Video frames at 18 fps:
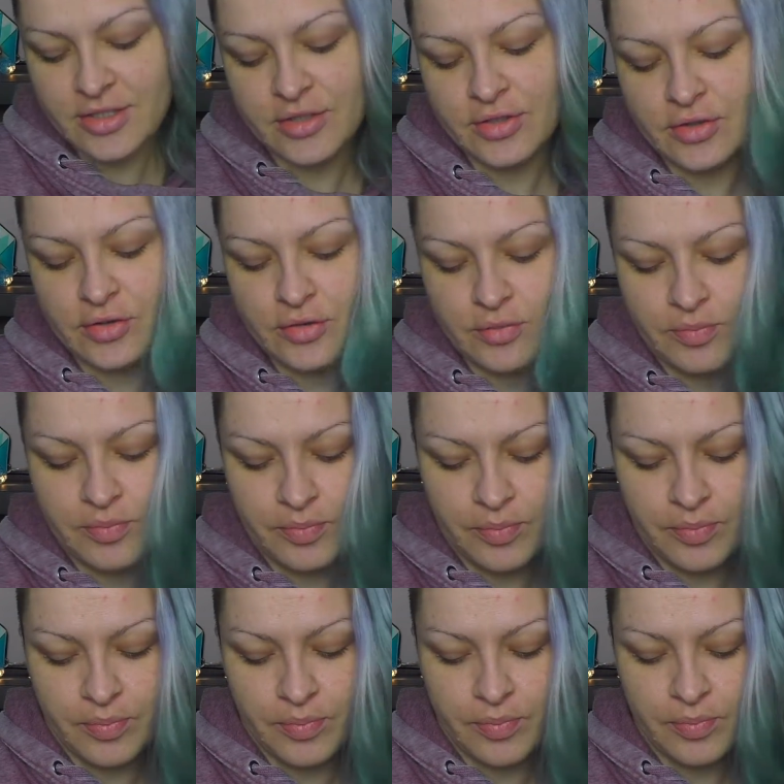To
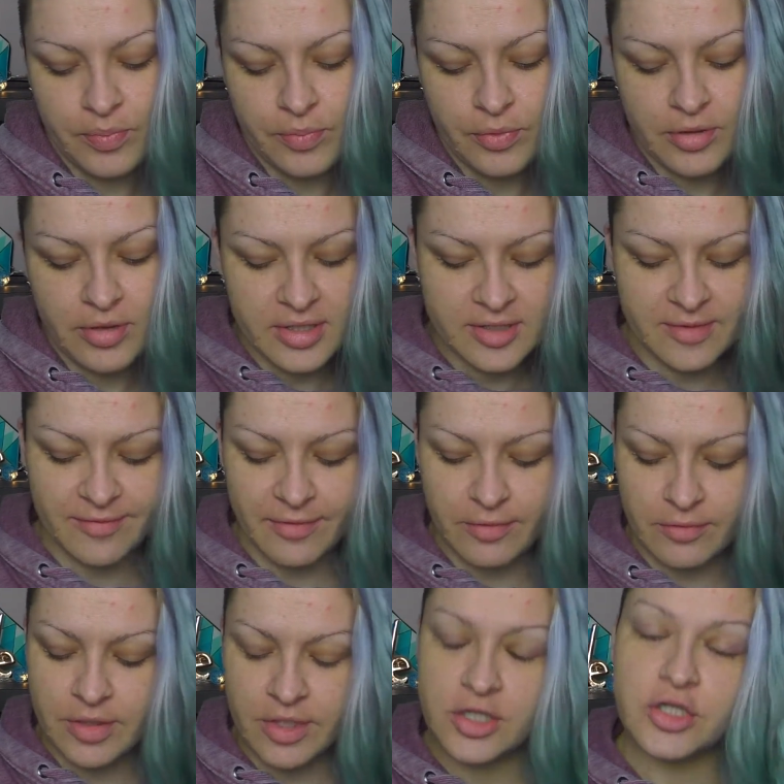put this
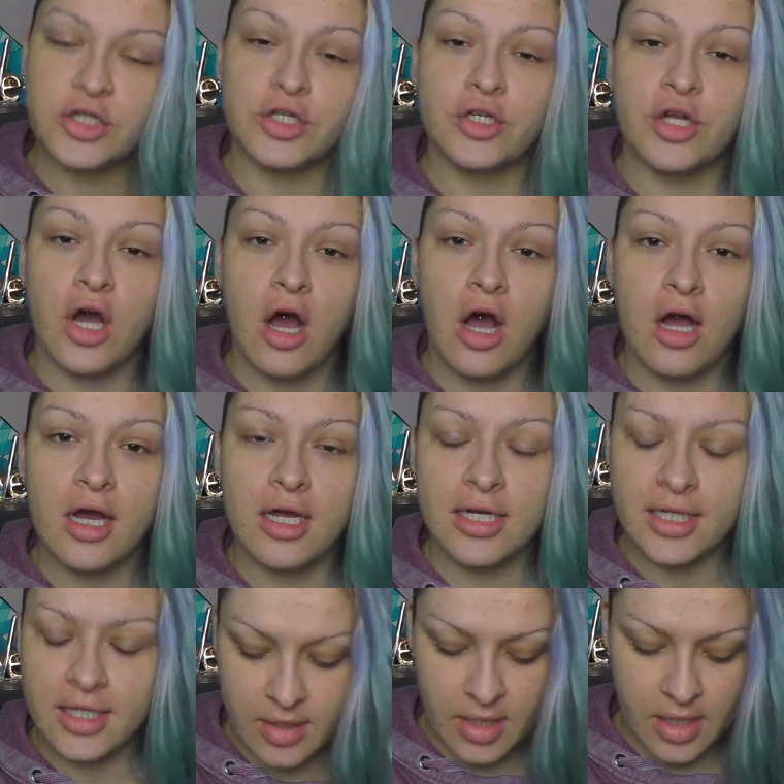foundation
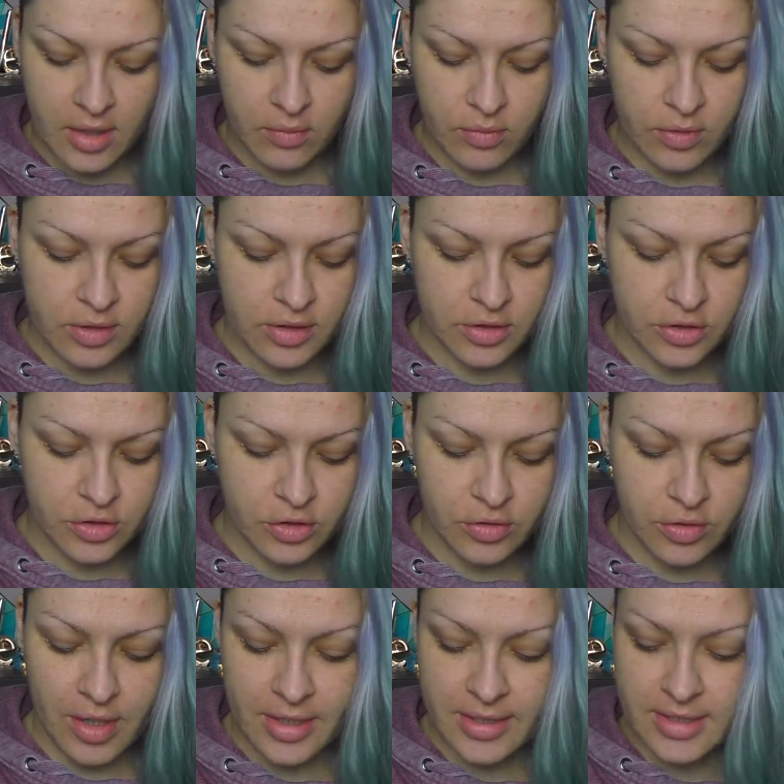on, I want to
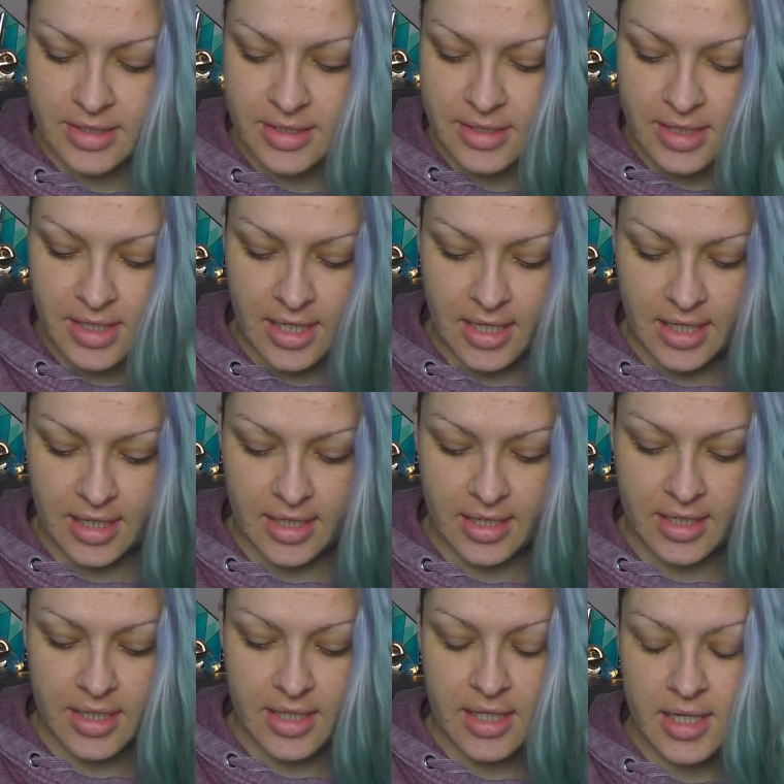try today